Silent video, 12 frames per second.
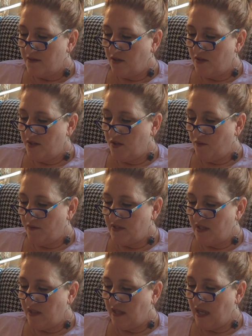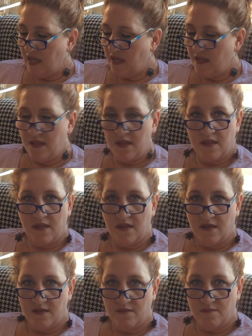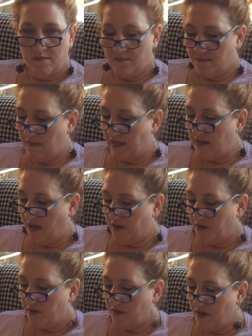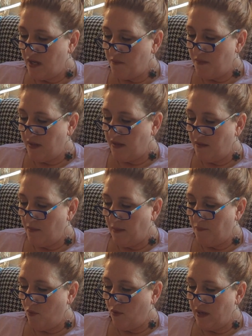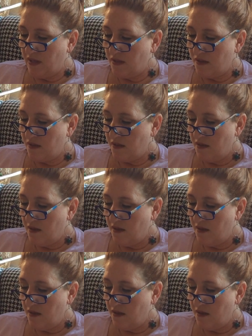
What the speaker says: turned it over to the kids, my daughter and her husband and my boys.